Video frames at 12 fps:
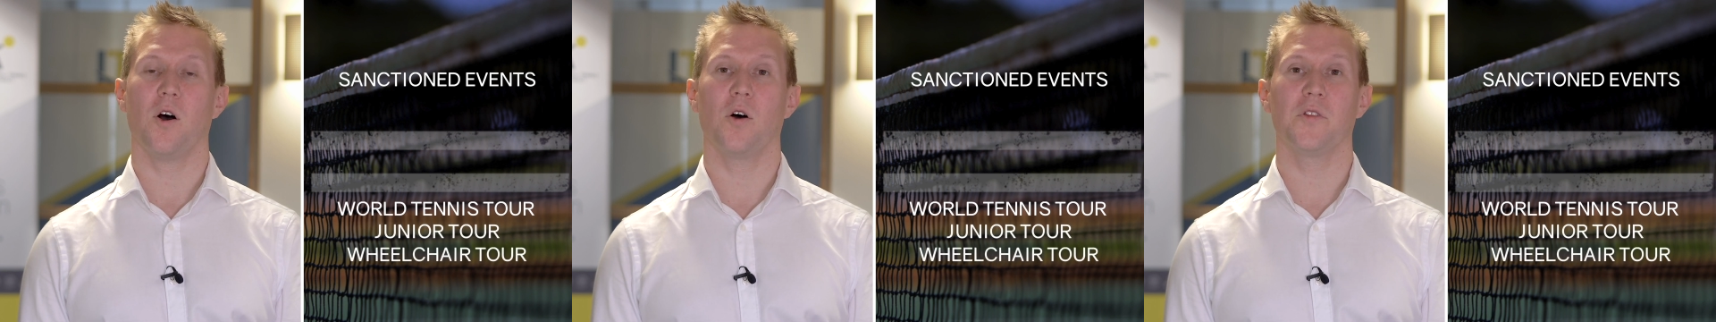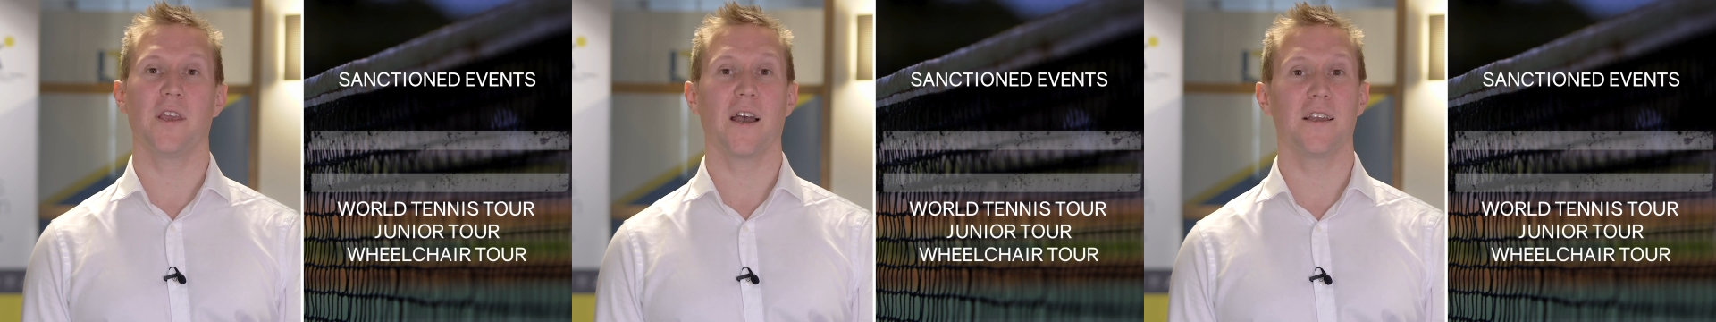
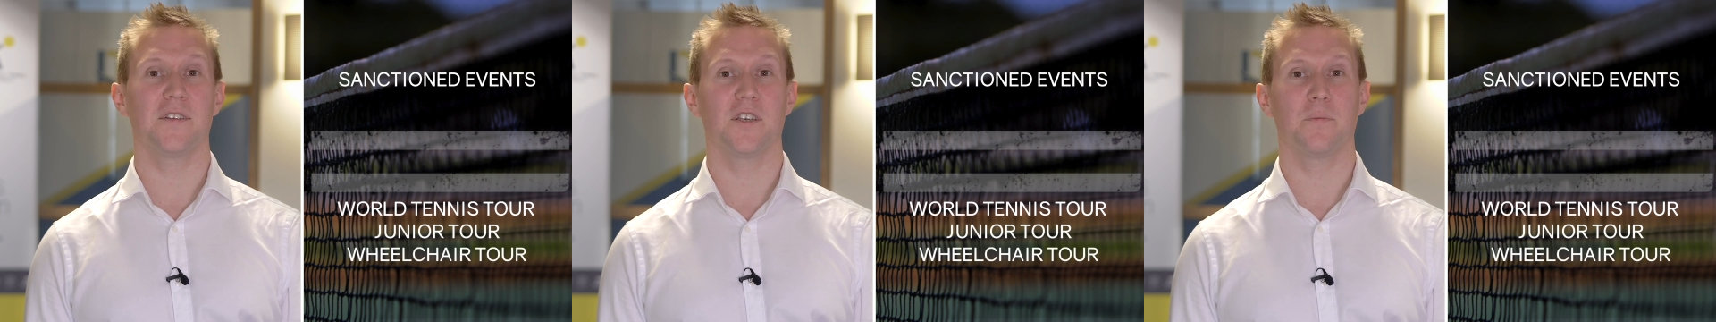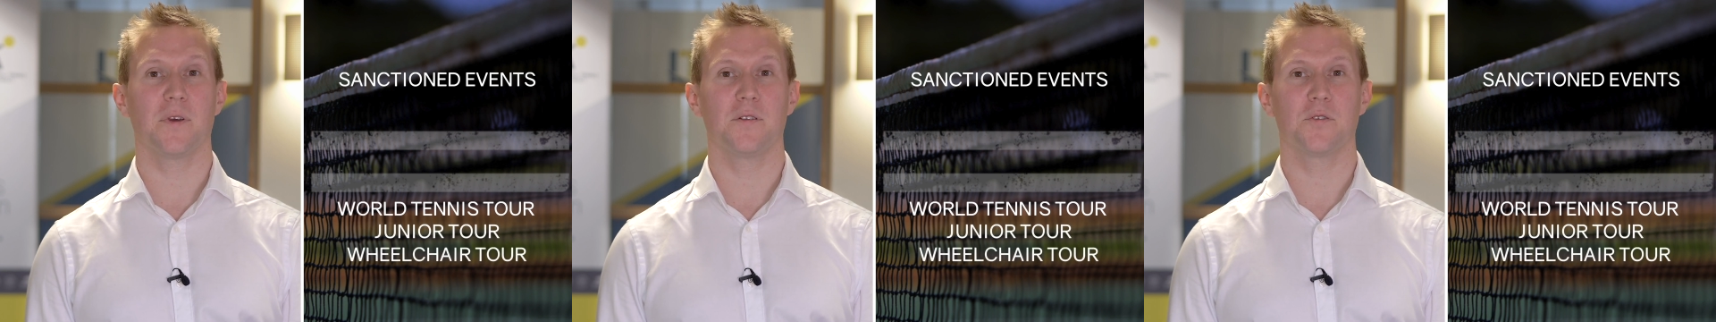on the
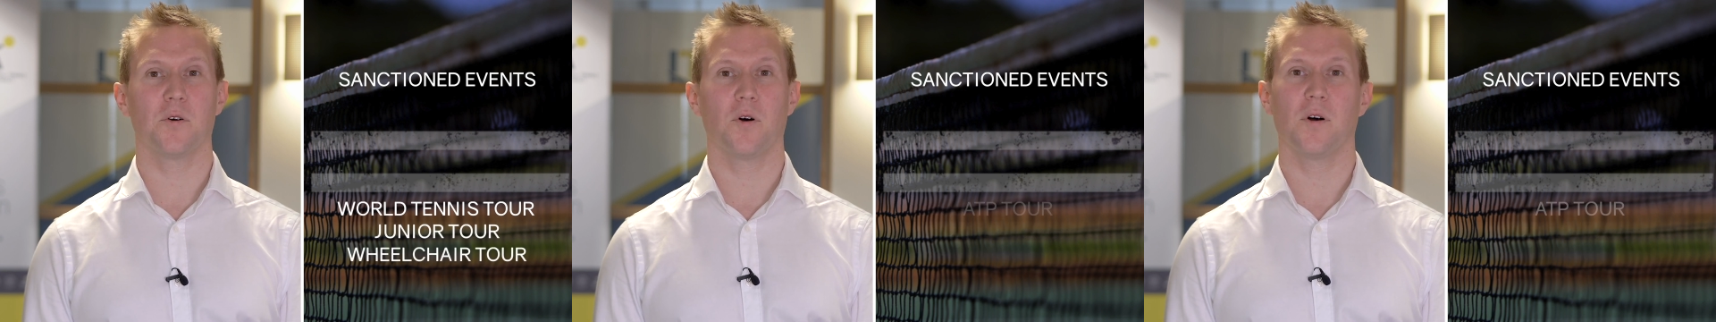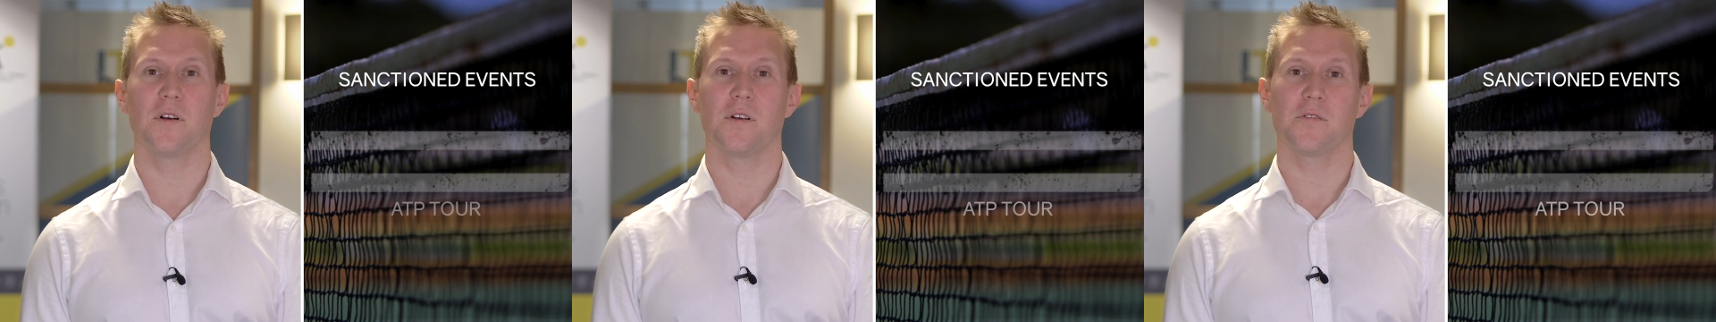ATP
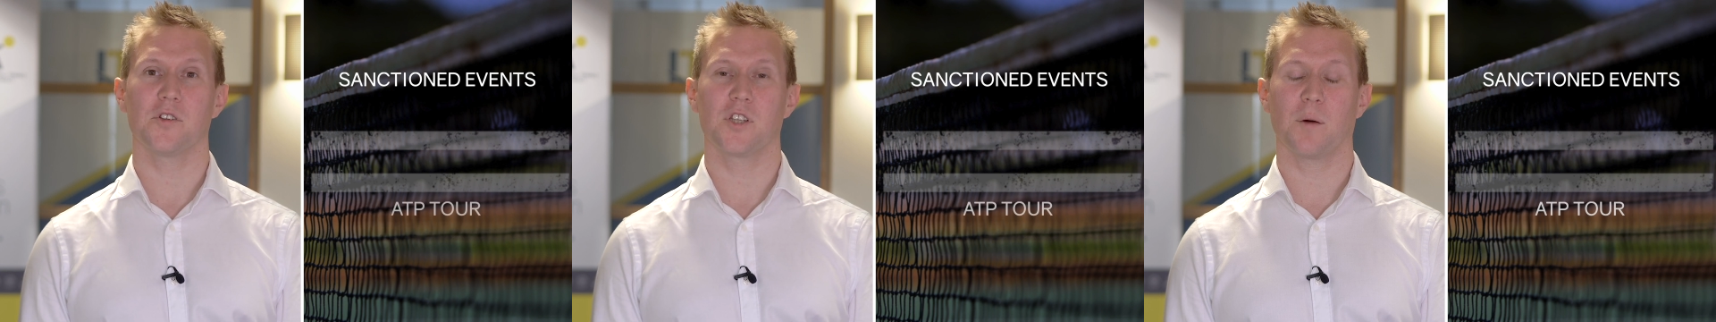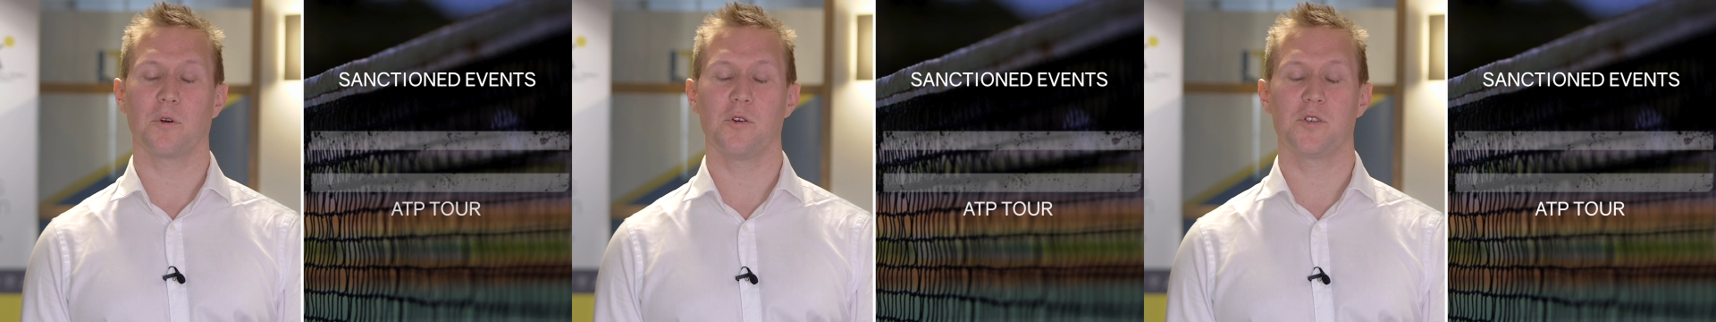Tour, the
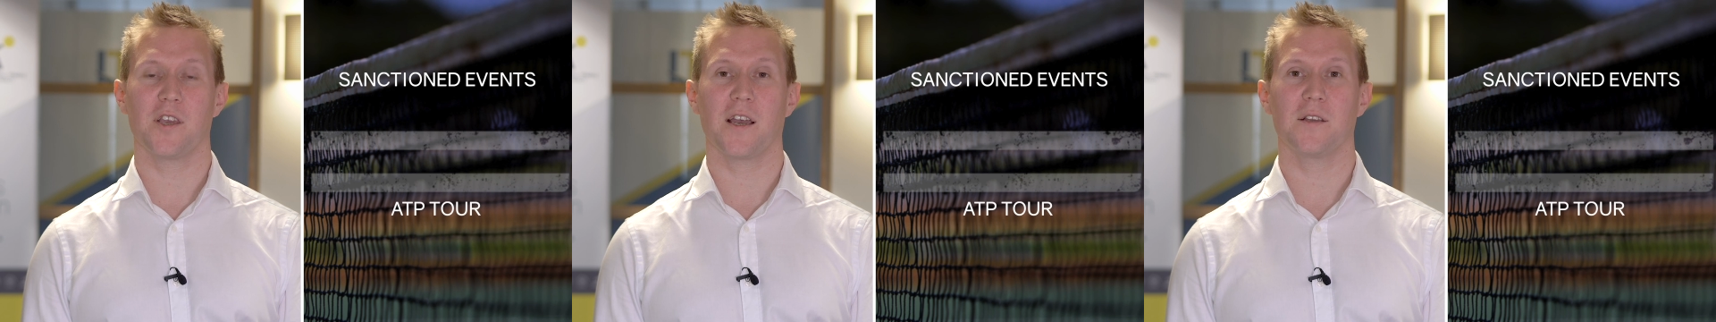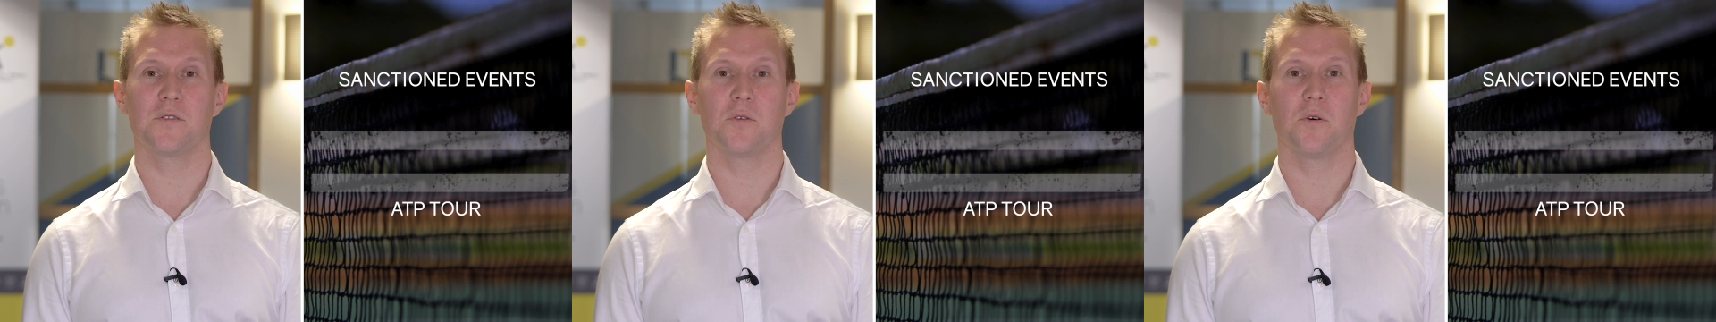
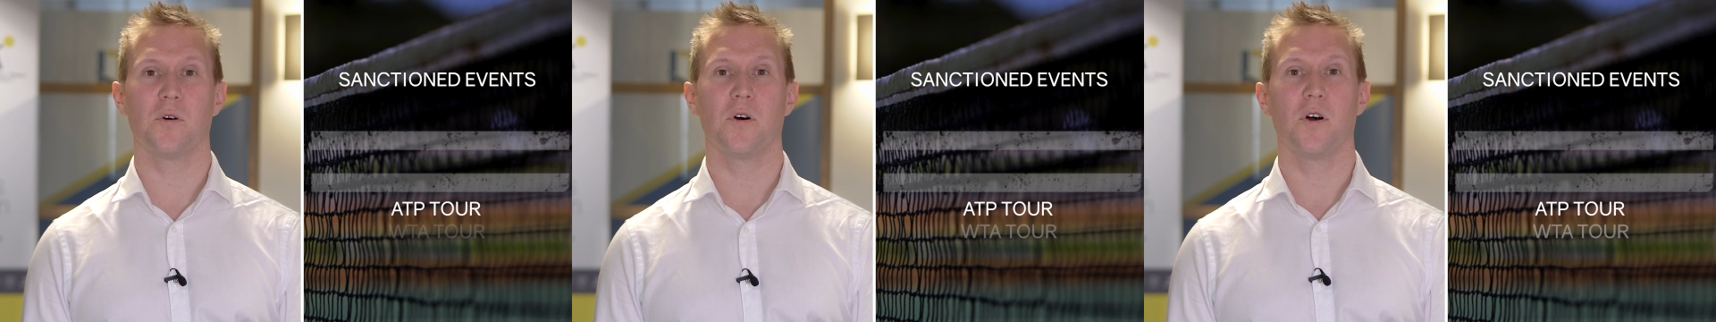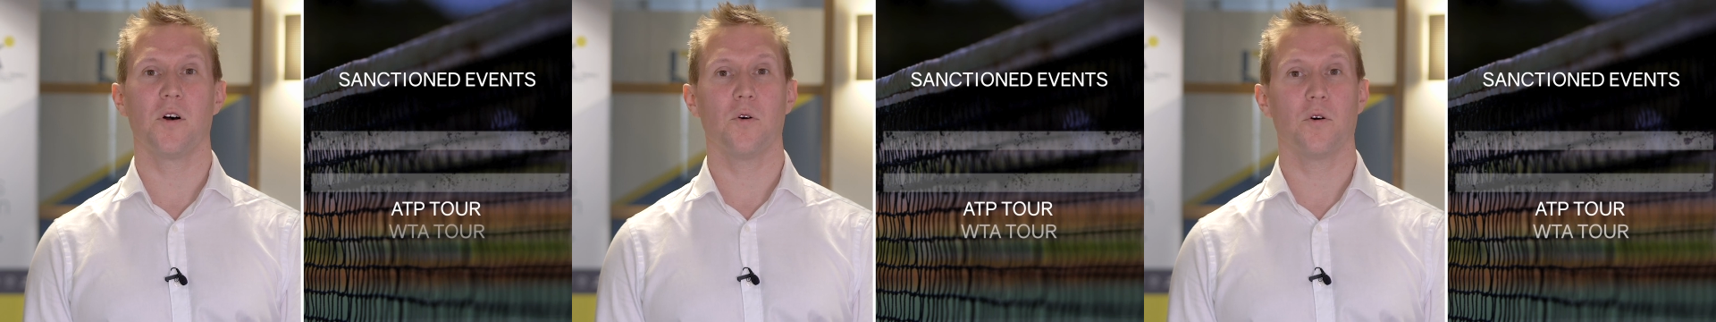WTA Tour
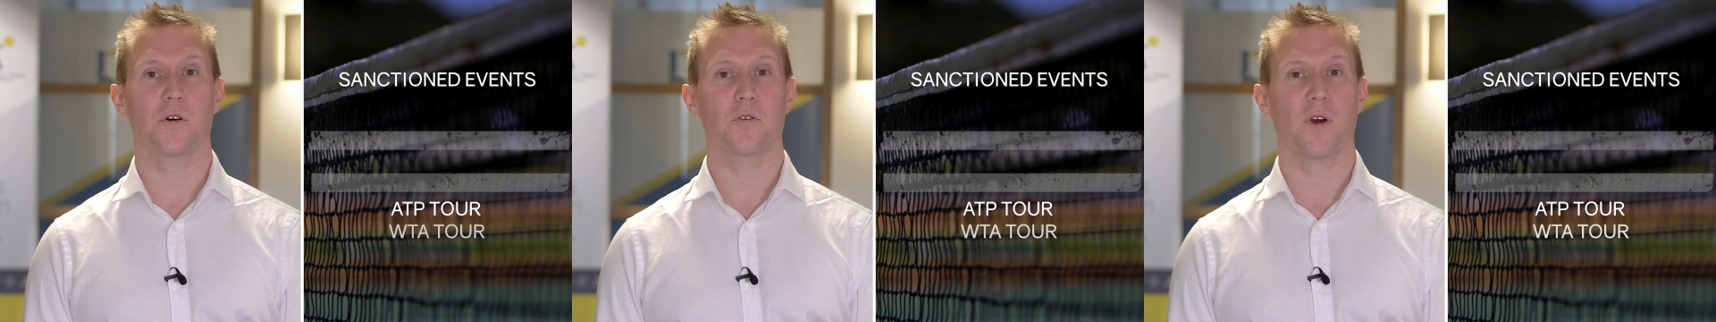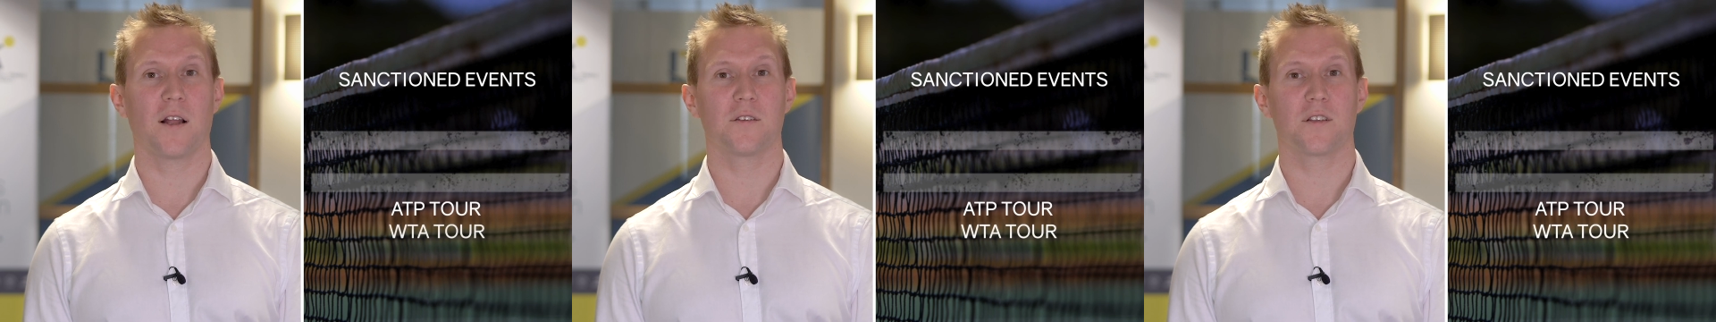or at
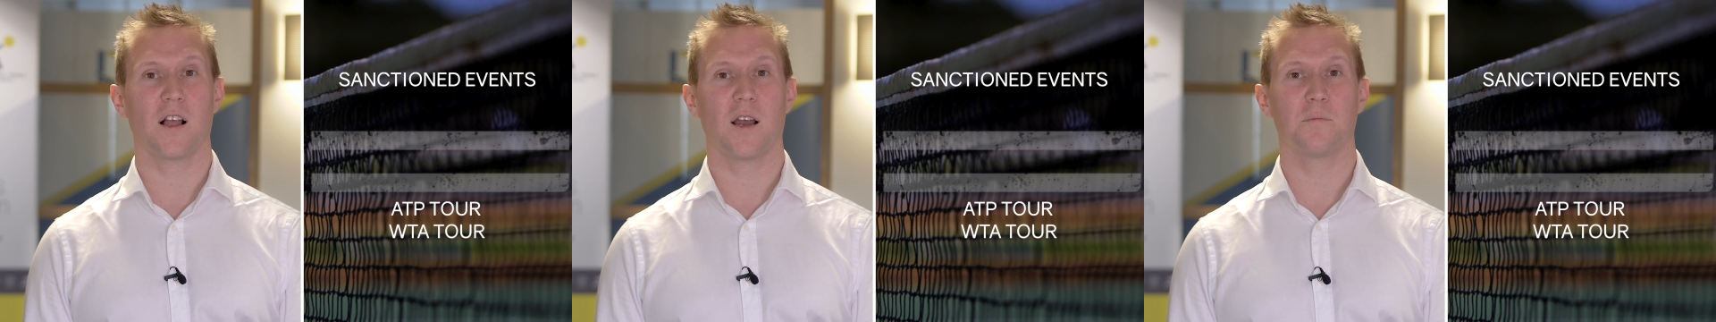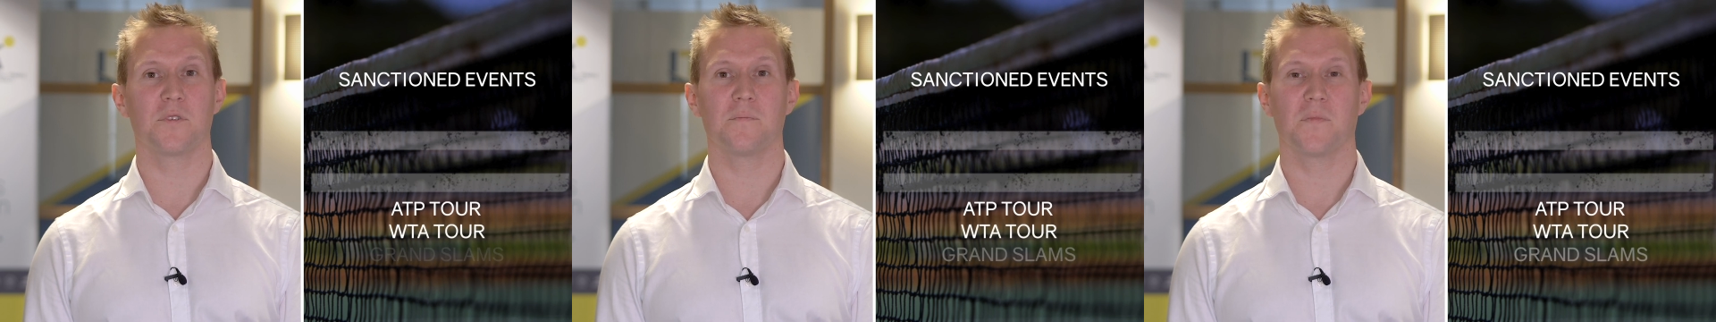Grand
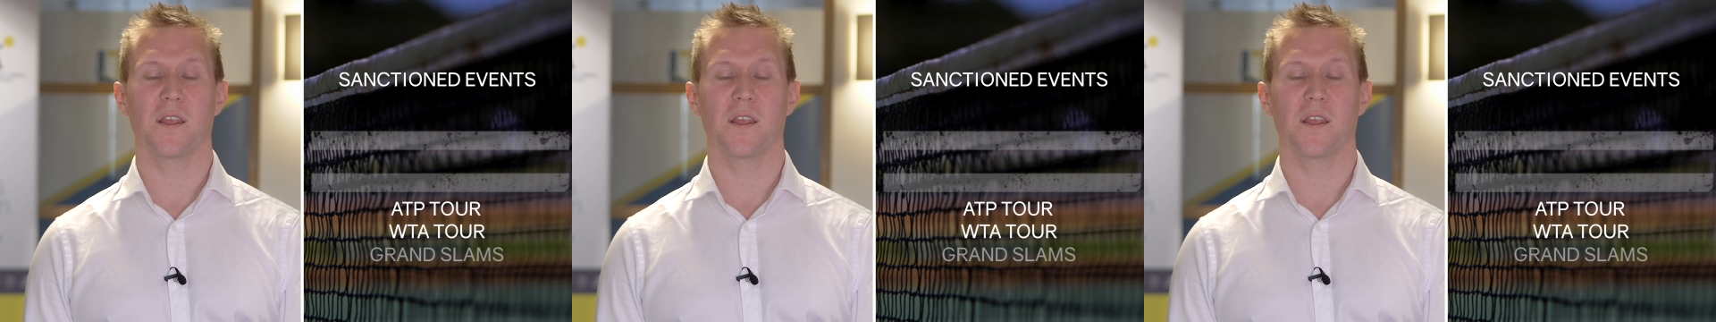Slams,